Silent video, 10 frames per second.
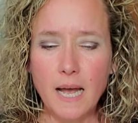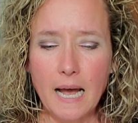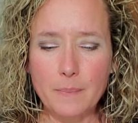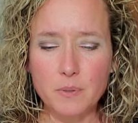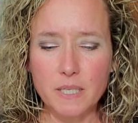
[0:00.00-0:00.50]

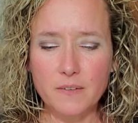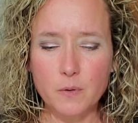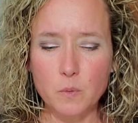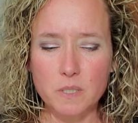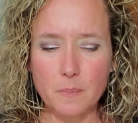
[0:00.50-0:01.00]
I believe
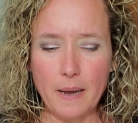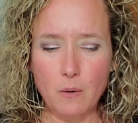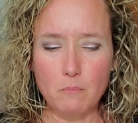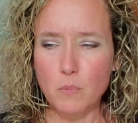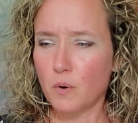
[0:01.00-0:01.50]
it was
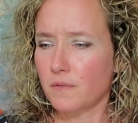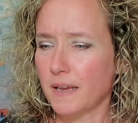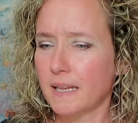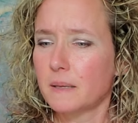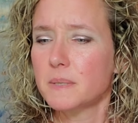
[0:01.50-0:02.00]
about
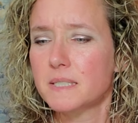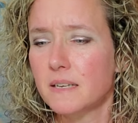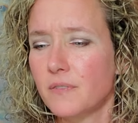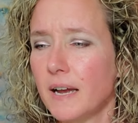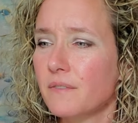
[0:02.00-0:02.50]
motivating. Let me see
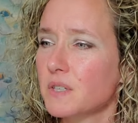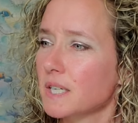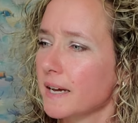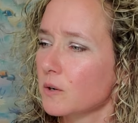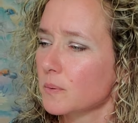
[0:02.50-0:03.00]
if I have the
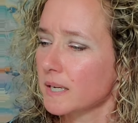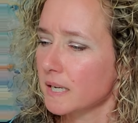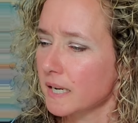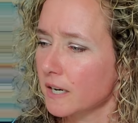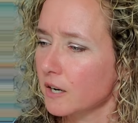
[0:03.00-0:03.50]
title written
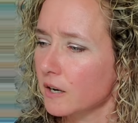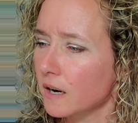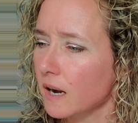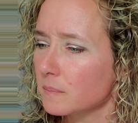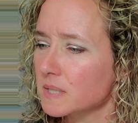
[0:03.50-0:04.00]
here.
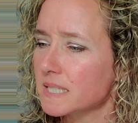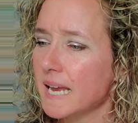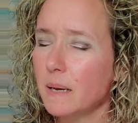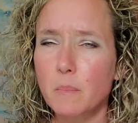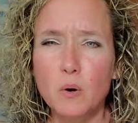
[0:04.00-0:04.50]

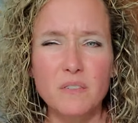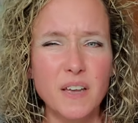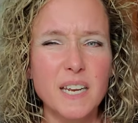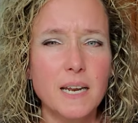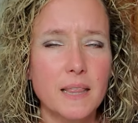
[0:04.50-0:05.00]
Staying
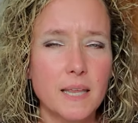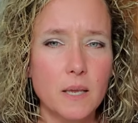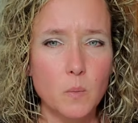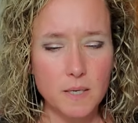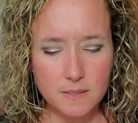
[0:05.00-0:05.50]
Motivated, I think
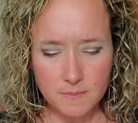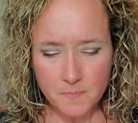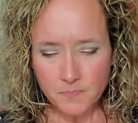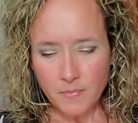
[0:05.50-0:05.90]
it was.